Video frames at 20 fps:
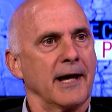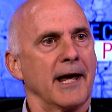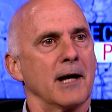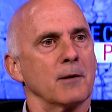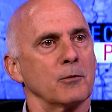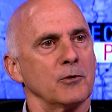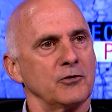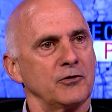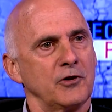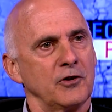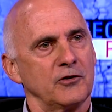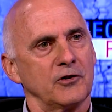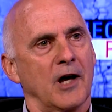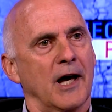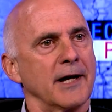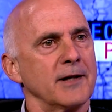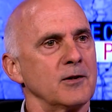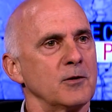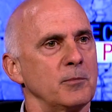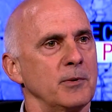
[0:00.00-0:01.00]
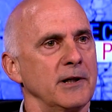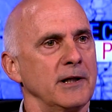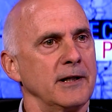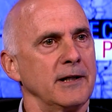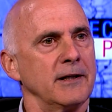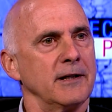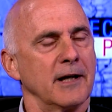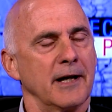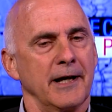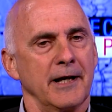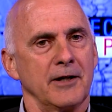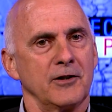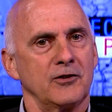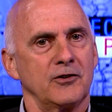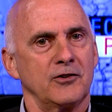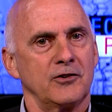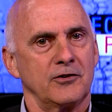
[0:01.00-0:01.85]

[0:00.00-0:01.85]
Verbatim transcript: and was designed to be a uh,